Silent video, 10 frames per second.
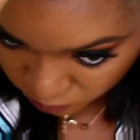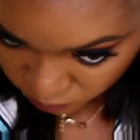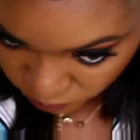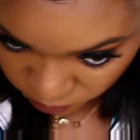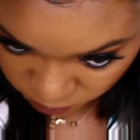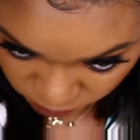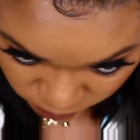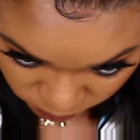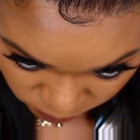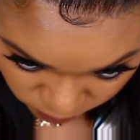
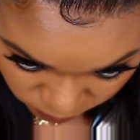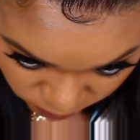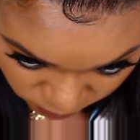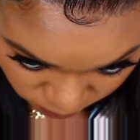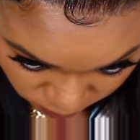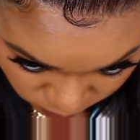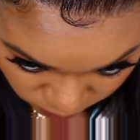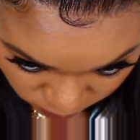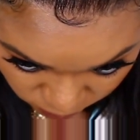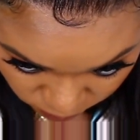
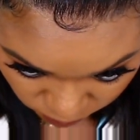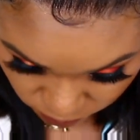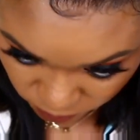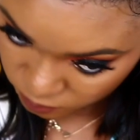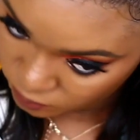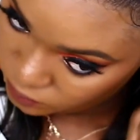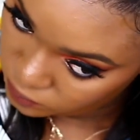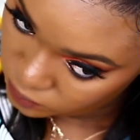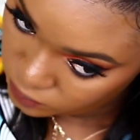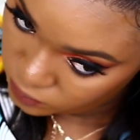
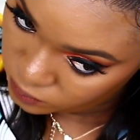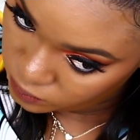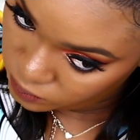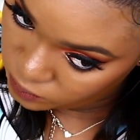No one is speaking in this clip.